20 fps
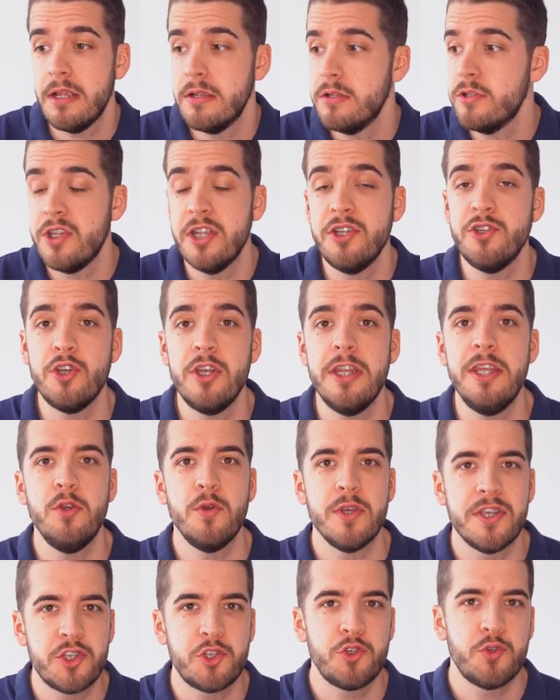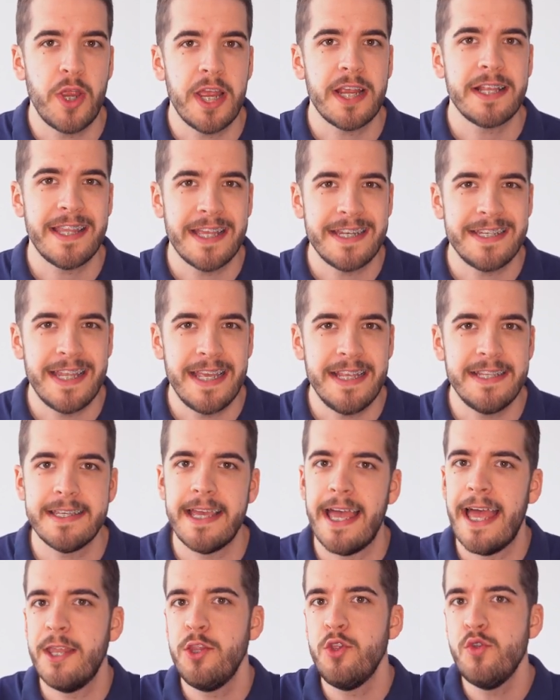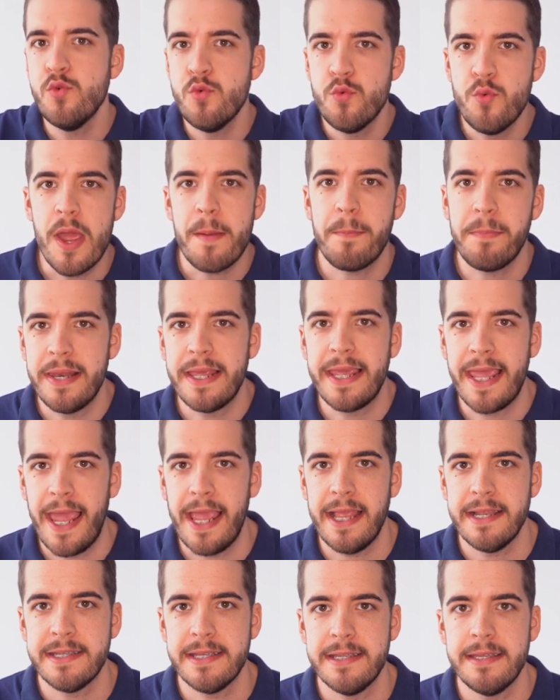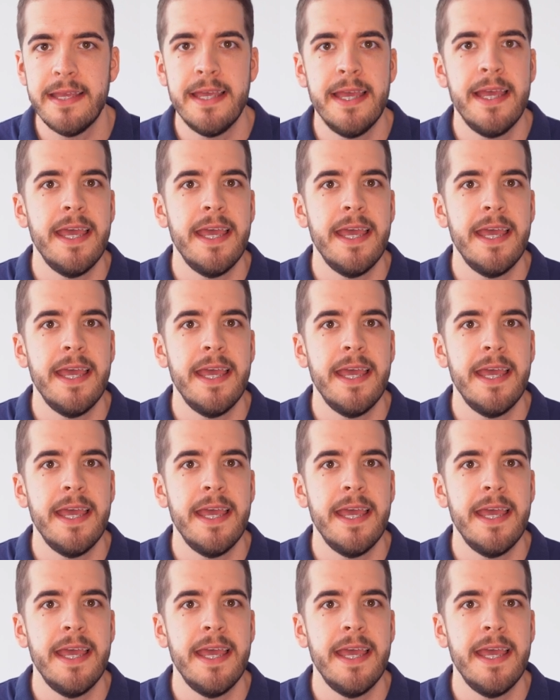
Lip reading: essentially you extract that data and you replicate it